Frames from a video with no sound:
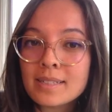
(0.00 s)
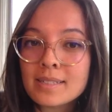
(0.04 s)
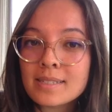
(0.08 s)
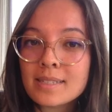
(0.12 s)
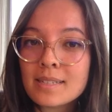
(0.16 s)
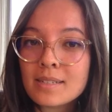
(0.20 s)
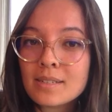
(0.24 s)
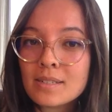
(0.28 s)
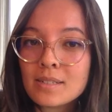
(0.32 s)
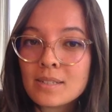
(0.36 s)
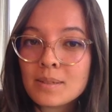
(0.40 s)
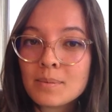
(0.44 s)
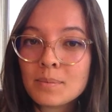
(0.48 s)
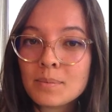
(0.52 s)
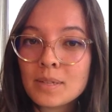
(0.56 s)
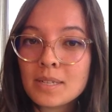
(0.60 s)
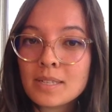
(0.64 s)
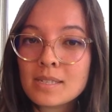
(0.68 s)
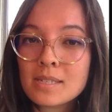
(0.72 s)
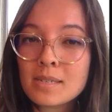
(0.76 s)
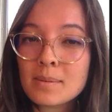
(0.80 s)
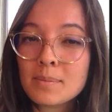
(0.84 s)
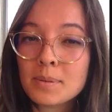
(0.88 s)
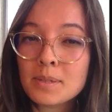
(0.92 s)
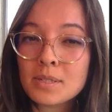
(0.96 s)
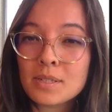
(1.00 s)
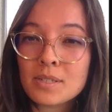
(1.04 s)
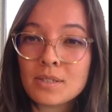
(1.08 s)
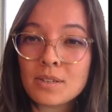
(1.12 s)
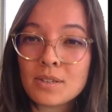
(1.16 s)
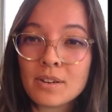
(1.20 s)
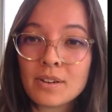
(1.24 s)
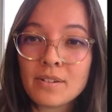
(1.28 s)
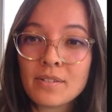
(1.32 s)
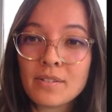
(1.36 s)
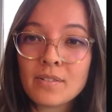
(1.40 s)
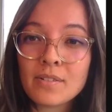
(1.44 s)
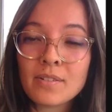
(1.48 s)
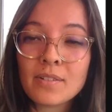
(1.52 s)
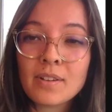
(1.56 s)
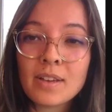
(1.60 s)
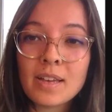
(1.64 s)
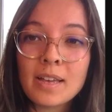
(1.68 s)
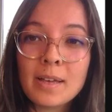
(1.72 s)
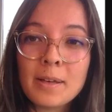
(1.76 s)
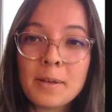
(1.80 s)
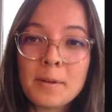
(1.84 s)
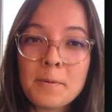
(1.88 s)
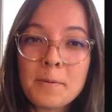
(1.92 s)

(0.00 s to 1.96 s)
is there some way to preserve